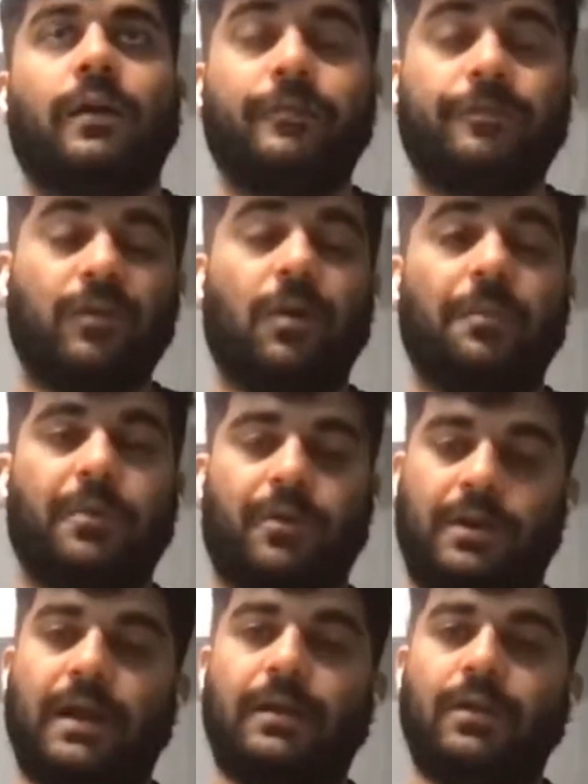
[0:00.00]
If your
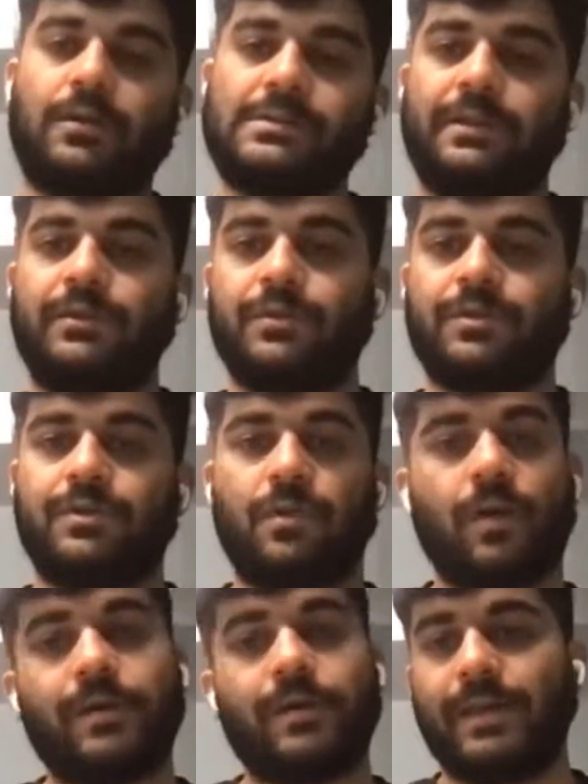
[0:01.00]
product or solution
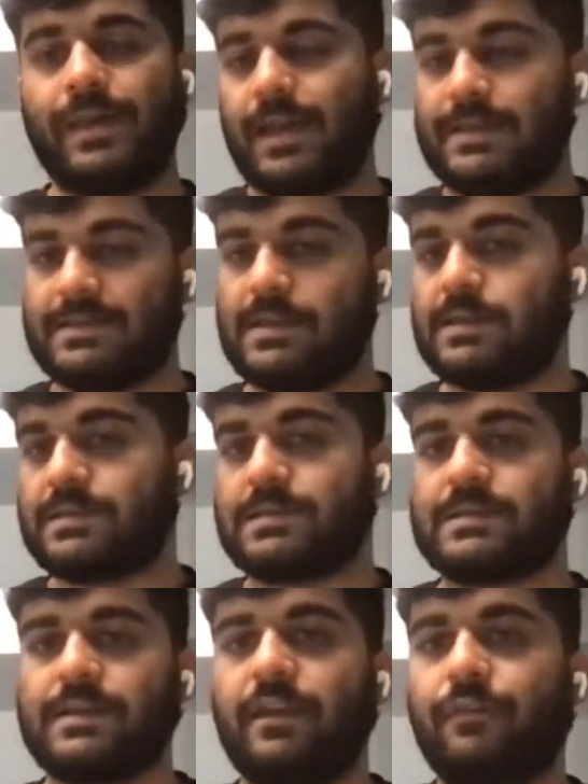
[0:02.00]
already
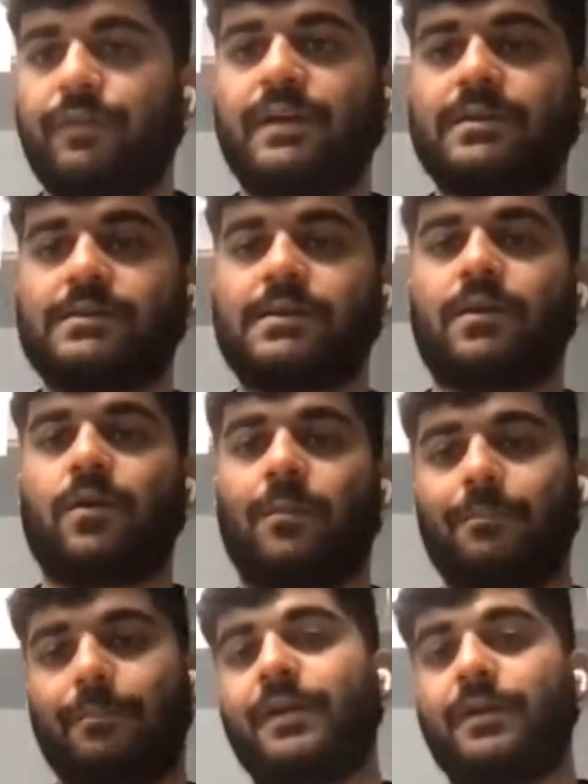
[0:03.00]
exists, if there is a
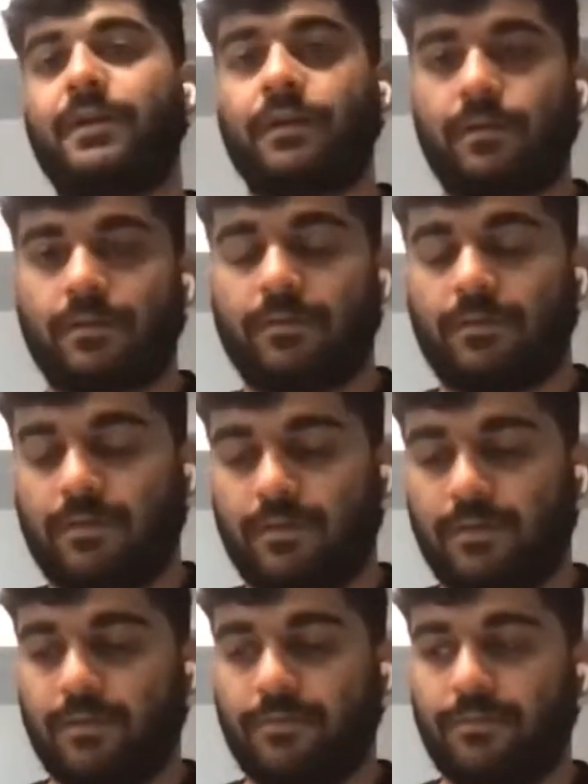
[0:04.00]
competitor,
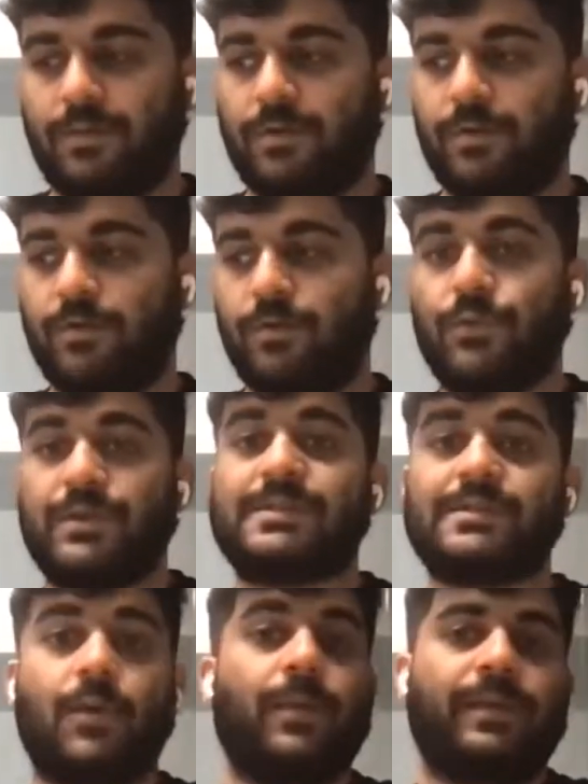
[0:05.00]
who is
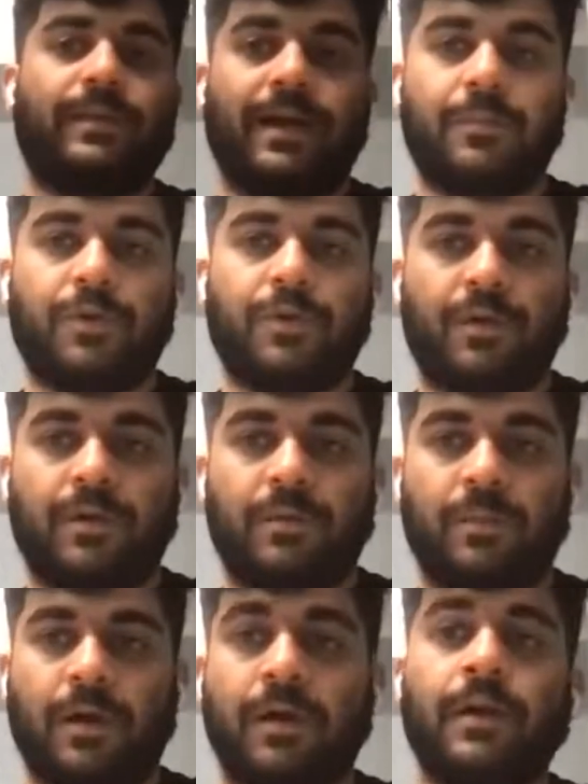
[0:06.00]
serving that particular
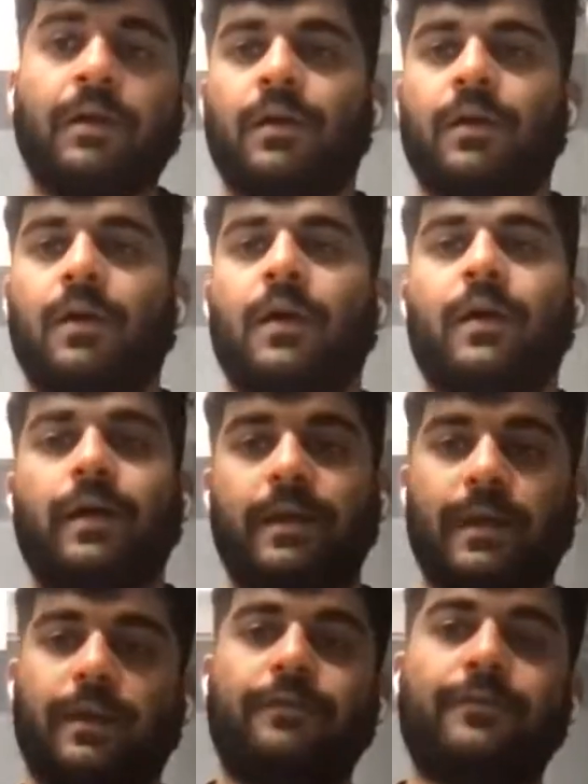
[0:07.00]
market,
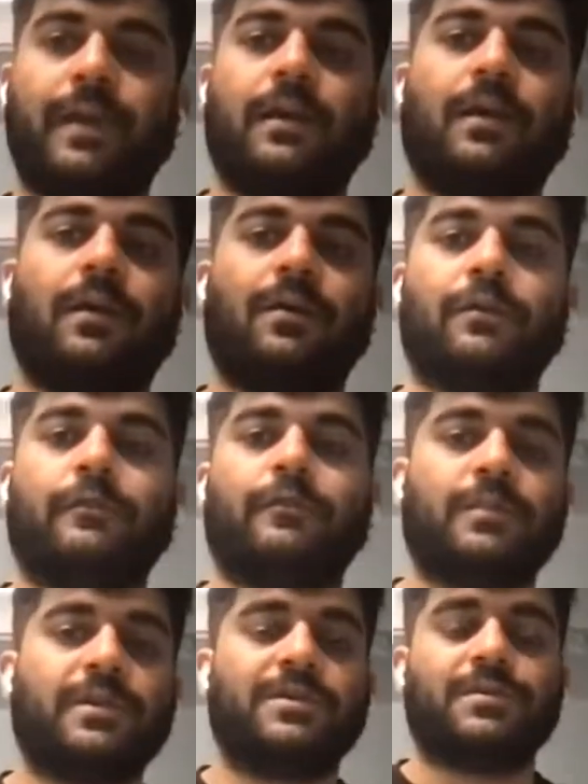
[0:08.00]
enough data or
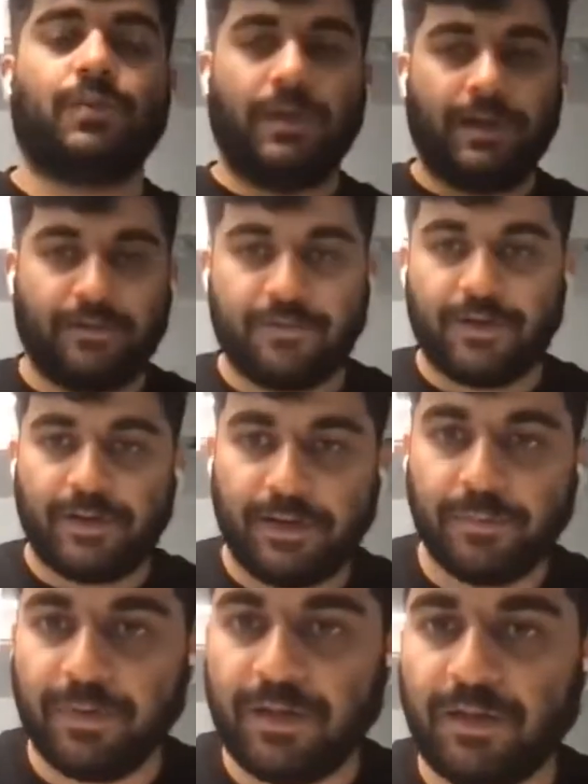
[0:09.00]
information will
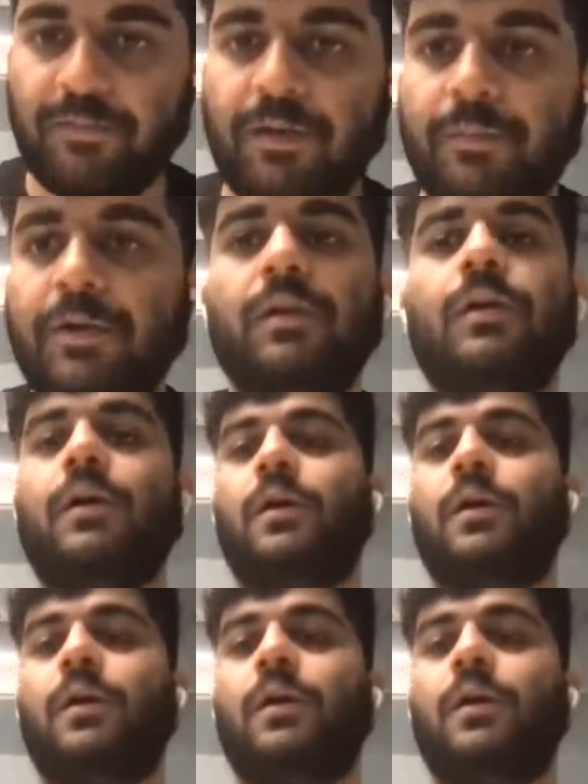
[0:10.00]
definitely be available.